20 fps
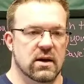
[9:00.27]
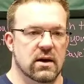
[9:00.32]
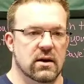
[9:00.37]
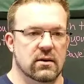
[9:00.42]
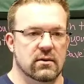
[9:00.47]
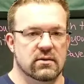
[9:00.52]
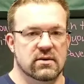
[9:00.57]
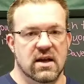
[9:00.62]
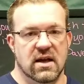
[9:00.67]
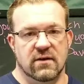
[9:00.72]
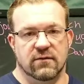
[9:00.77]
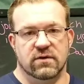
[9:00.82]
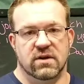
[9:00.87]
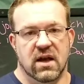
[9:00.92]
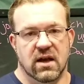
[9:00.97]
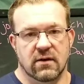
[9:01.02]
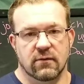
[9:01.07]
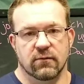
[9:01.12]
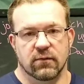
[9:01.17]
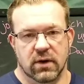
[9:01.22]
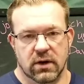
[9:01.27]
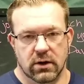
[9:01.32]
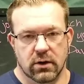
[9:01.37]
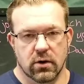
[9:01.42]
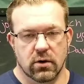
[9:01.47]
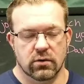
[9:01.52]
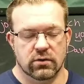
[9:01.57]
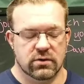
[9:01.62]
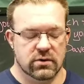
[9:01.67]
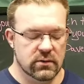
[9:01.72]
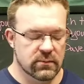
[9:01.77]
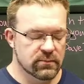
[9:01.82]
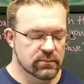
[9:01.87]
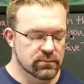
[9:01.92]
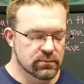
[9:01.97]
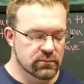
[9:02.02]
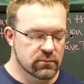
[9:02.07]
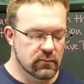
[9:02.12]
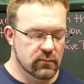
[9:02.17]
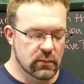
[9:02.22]
and Dave Tate videos
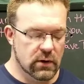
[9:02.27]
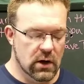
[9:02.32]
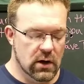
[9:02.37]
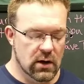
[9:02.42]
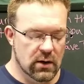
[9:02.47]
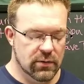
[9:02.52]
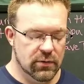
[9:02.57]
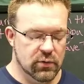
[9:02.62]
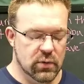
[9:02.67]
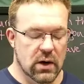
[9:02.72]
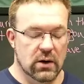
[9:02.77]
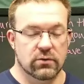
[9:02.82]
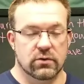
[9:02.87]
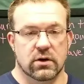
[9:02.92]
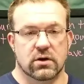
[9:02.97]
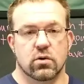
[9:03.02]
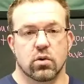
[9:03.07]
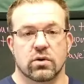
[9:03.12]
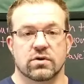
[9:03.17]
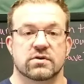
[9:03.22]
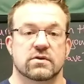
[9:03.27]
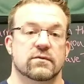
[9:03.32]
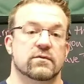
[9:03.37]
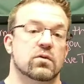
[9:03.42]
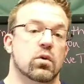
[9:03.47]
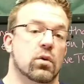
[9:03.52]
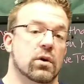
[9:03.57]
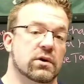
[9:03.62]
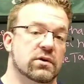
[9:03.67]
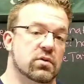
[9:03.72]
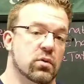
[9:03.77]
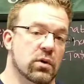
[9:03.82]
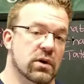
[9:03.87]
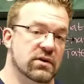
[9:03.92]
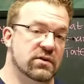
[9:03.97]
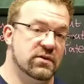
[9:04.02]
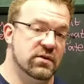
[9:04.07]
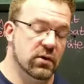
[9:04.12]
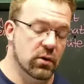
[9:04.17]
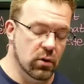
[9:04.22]
throughout the course of
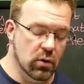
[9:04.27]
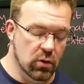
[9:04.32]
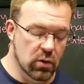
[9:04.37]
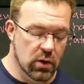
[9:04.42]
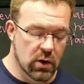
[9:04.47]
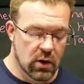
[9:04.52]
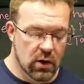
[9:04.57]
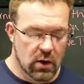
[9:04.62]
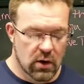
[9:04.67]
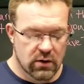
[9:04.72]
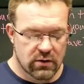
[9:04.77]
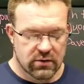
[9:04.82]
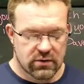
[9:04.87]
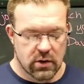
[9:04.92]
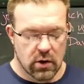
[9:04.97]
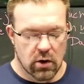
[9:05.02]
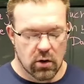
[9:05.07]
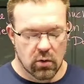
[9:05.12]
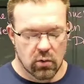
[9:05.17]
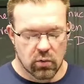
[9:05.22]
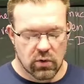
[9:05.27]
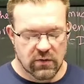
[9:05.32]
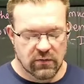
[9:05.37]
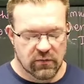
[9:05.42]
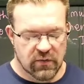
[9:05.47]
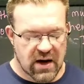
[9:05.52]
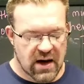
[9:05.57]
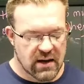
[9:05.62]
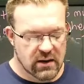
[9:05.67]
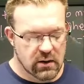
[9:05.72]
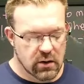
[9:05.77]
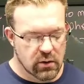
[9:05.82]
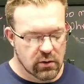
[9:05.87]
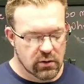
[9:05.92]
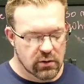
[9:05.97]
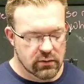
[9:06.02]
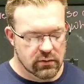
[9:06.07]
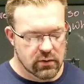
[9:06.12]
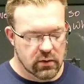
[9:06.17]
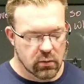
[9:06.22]
2022. So we
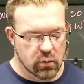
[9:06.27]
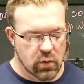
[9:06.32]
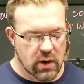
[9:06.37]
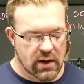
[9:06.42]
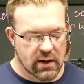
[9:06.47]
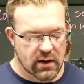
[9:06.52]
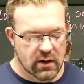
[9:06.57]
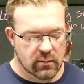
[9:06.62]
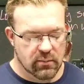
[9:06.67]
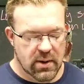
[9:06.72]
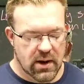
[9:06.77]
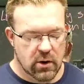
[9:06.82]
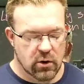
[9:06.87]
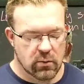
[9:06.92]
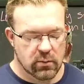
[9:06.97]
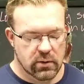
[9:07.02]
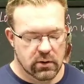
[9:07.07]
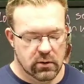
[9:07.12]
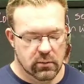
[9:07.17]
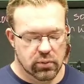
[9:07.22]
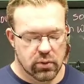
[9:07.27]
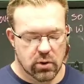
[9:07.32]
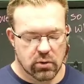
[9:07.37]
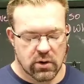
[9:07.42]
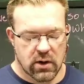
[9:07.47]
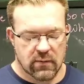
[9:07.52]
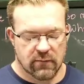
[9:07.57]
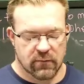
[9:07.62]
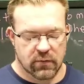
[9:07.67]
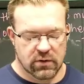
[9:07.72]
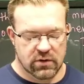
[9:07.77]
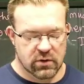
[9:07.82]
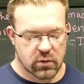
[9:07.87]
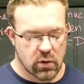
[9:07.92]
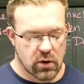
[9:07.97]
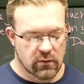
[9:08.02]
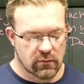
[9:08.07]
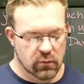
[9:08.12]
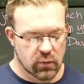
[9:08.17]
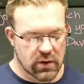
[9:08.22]
followed the Wenning Power Building program for
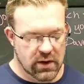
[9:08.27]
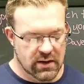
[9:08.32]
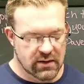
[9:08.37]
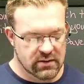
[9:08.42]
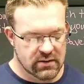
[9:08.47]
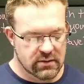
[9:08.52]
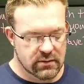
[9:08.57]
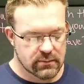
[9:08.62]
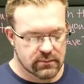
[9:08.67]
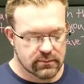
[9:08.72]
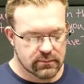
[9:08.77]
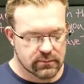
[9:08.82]
12 weeks.